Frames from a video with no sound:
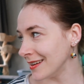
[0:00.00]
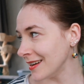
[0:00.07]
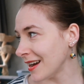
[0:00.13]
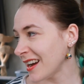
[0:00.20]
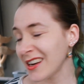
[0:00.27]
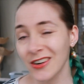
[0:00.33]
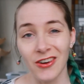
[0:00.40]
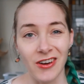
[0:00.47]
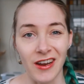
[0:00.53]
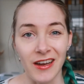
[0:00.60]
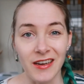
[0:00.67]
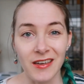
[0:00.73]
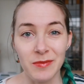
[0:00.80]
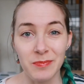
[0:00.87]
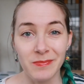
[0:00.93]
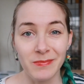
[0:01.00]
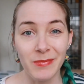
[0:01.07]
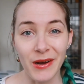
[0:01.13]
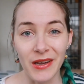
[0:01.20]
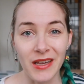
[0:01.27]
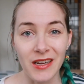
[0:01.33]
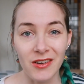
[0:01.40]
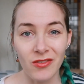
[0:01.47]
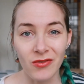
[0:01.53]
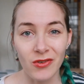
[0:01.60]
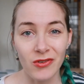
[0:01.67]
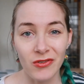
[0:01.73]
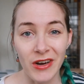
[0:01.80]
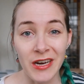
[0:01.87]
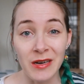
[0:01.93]
I don't like biking through
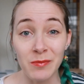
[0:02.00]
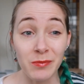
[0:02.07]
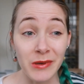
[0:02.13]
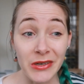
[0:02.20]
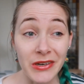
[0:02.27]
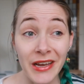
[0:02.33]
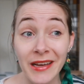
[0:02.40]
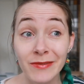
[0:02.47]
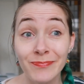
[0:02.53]
the rain, but